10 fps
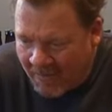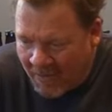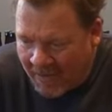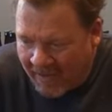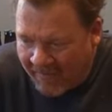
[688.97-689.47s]

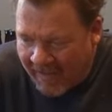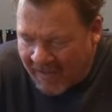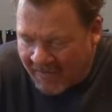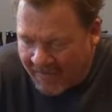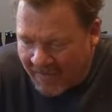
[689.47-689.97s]
community of
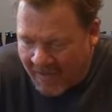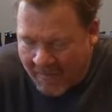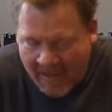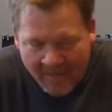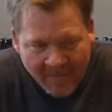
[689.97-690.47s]
Asheville and
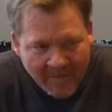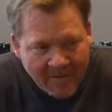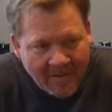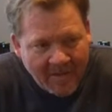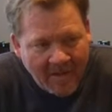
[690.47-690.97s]
the
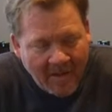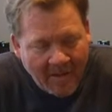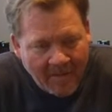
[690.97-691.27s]
mountains.